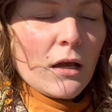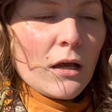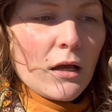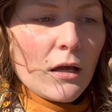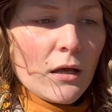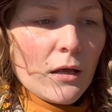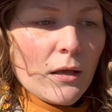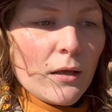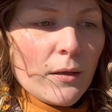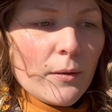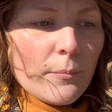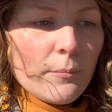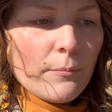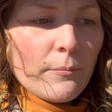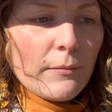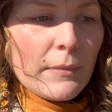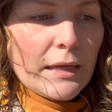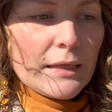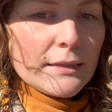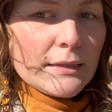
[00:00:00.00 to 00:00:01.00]

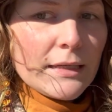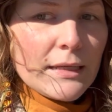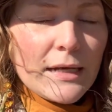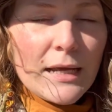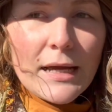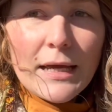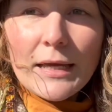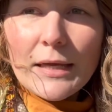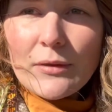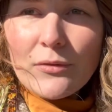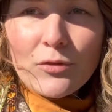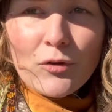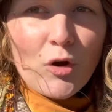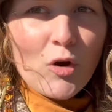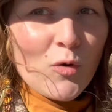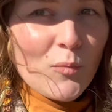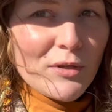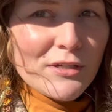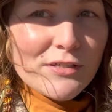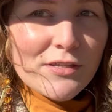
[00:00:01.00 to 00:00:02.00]
And then I throw
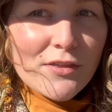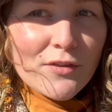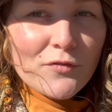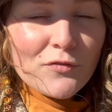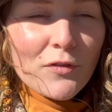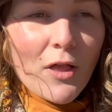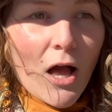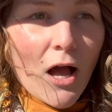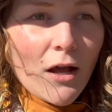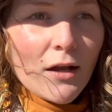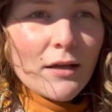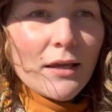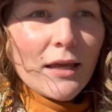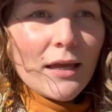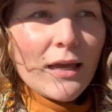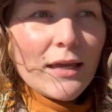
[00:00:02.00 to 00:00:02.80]
them into the flock.